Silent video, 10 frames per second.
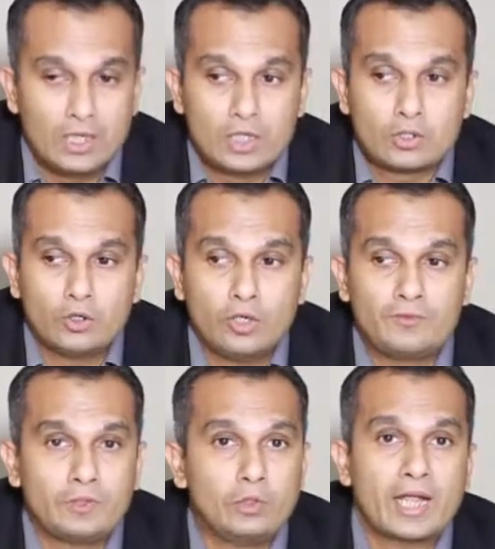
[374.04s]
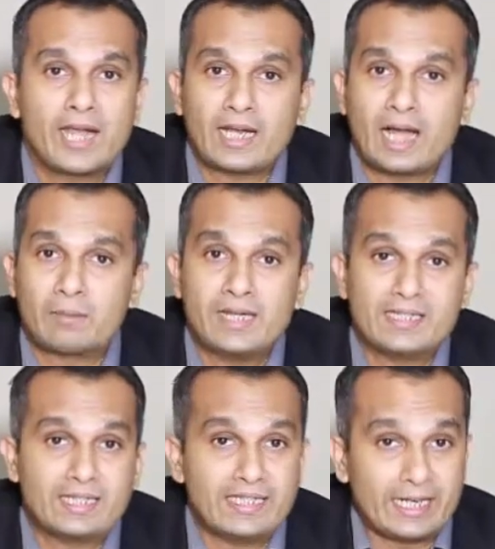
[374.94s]
So if you look at our
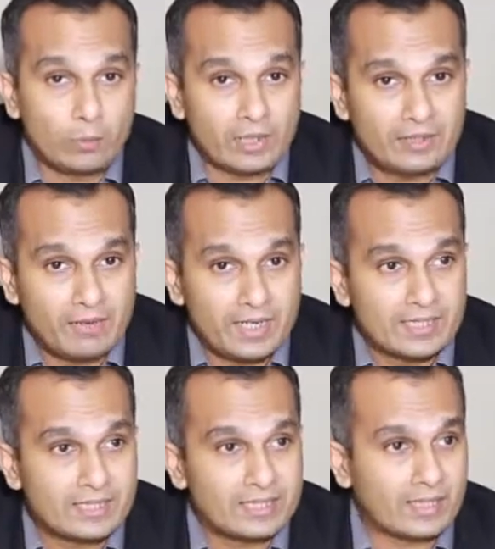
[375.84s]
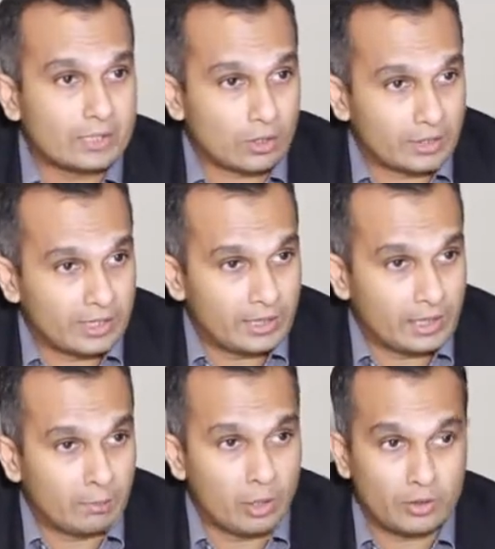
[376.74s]
basic network devices that are talking
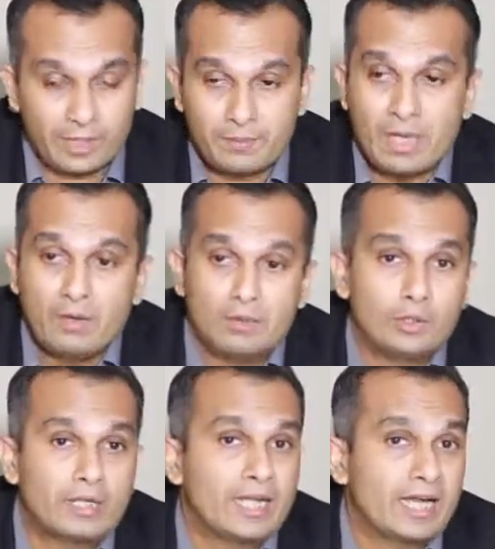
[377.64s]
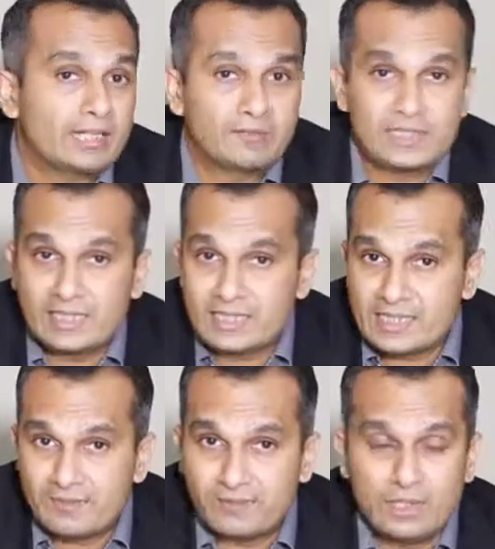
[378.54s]
about it, we're looking at physical
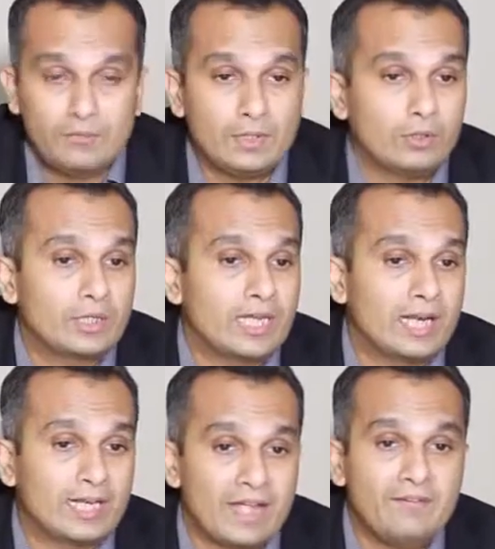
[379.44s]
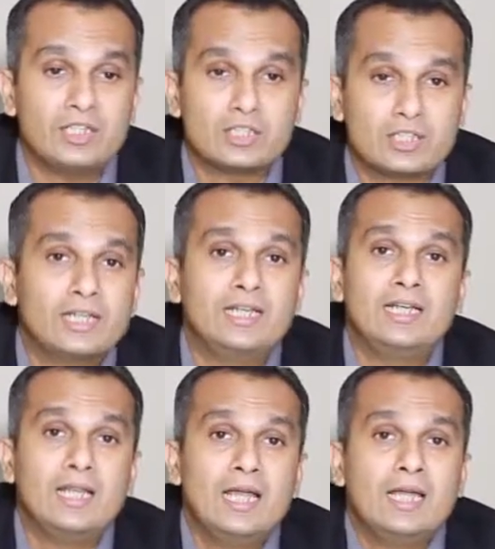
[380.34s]
safety, we're looking at every
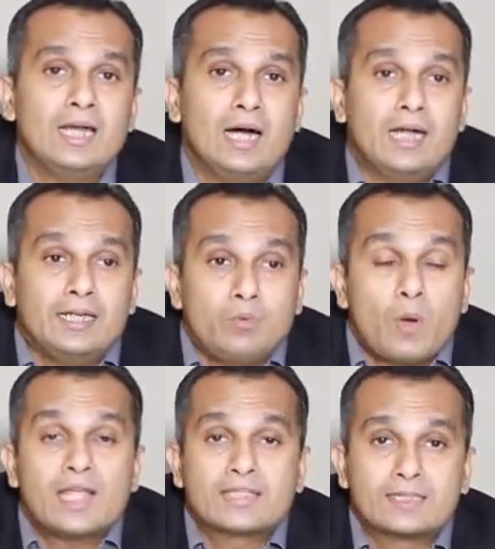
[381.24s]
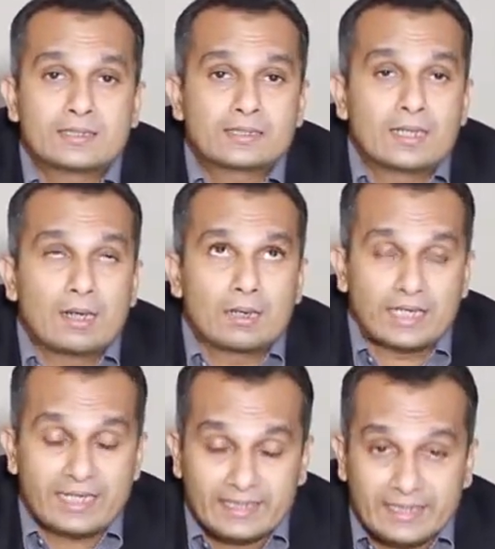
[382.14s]
single device that's
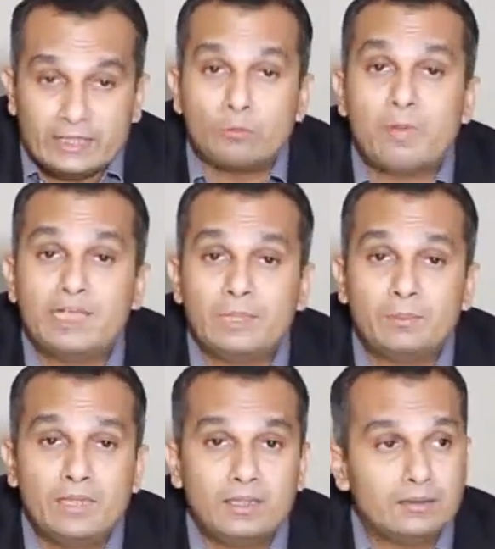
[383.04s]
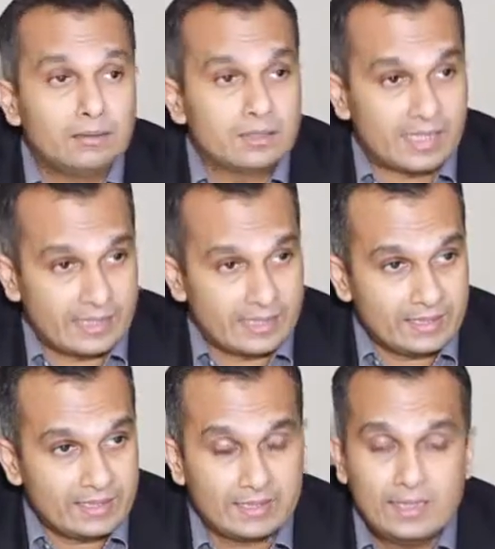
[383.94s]
connecting to multiple
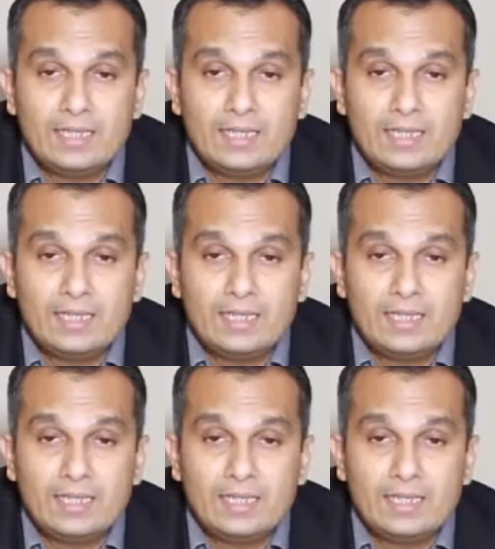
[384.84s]
sensors.